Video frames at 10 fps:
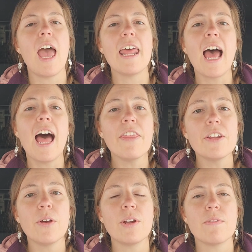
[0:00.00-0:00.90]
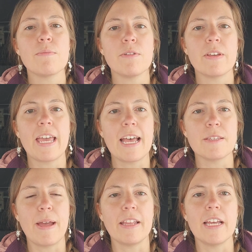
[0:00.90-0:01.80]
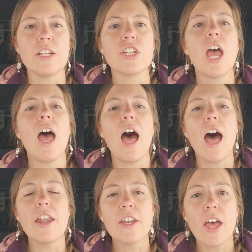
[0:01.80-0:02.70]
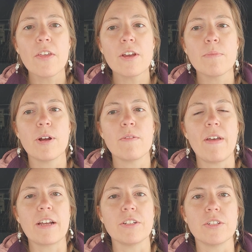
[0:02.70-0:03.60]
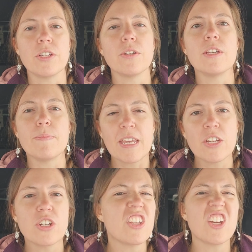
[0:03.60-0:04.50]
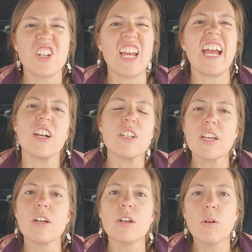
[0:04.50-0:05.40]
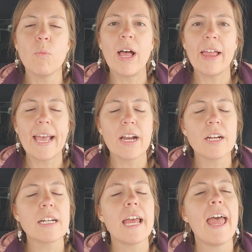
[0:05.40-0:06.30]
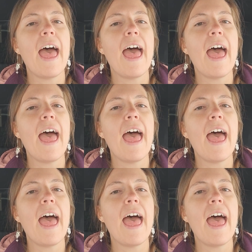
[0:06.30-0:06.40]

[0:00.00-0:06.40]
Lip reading: And on the note of improving gas mileage, another important factor too is making sure that your tires are well aired.